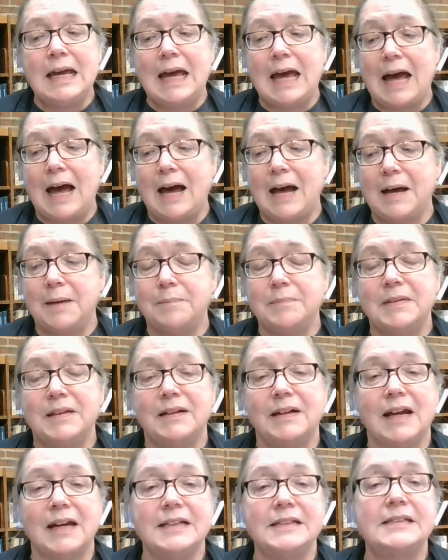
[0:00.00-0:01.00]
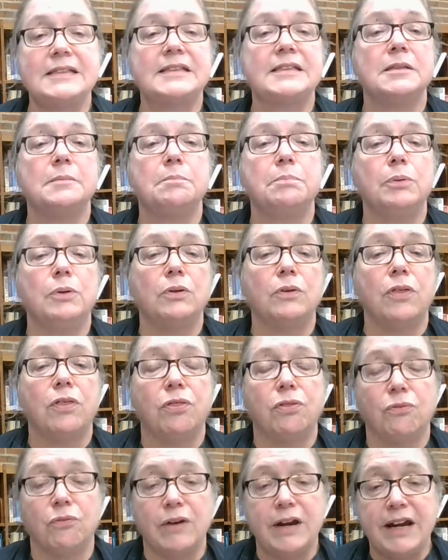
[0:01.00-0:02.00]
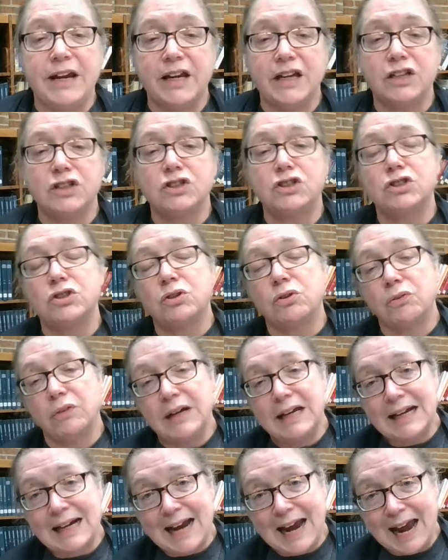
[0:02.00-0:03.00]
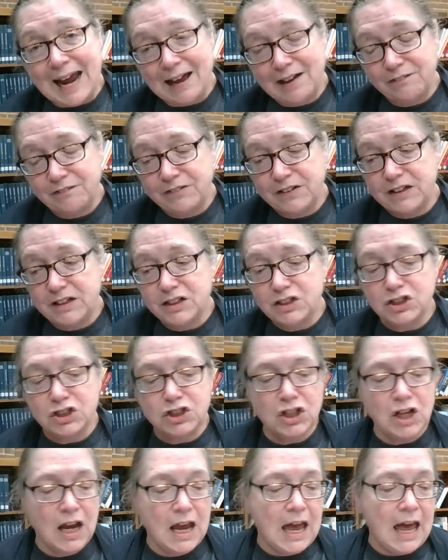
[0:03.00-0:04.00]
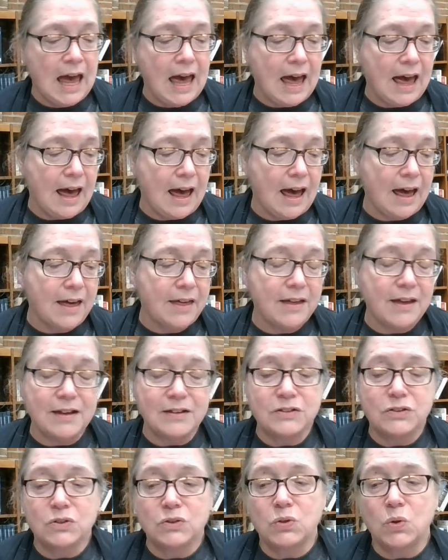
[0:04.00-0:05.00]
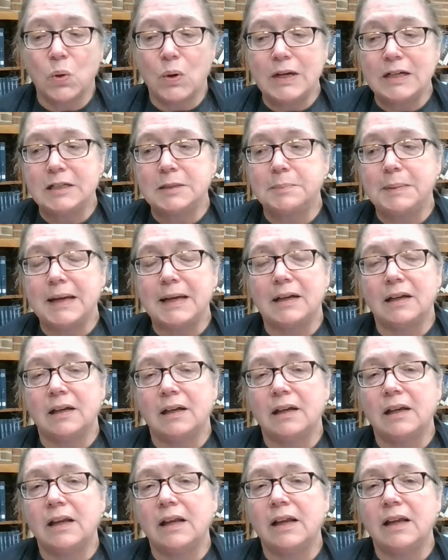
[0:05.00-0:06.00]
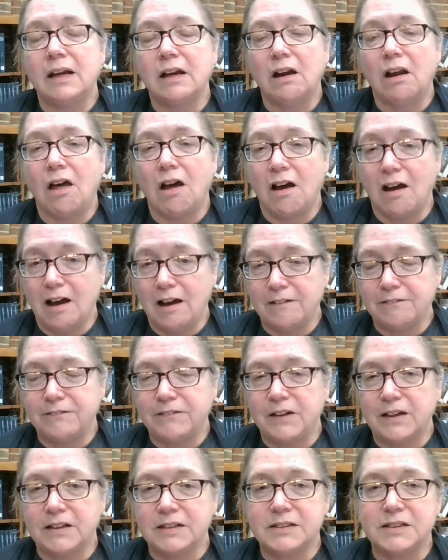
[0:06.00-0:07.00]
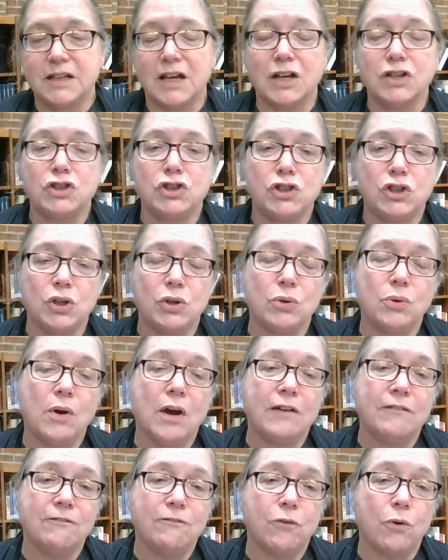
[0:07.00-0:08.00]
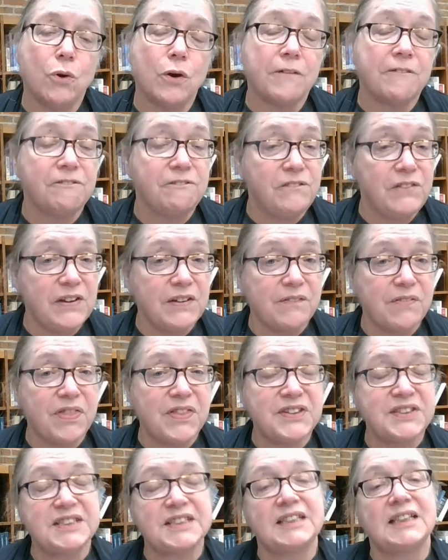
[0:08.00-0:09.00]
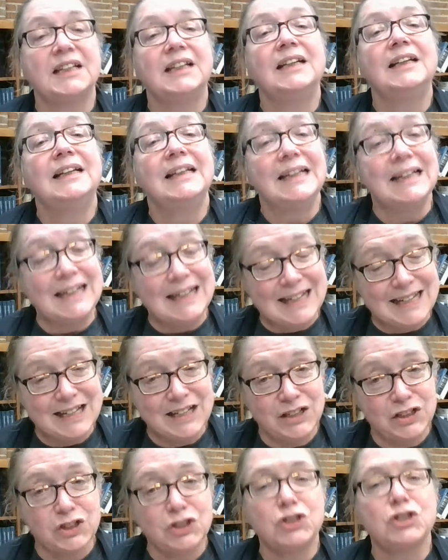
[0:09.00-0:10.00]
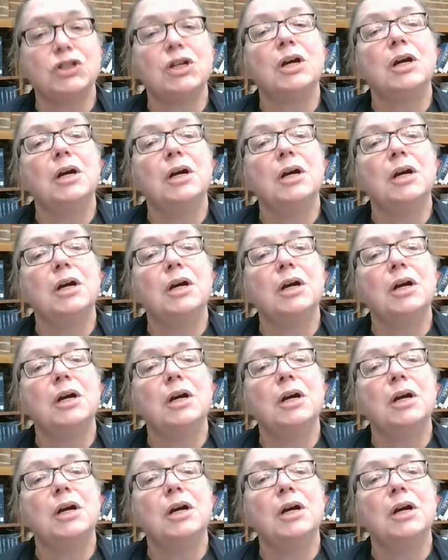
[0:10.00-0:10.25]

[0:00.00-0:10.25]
the nice simple 3-inch, 3.5-inch. It's going to be a little off. It's a 2 4/5 inch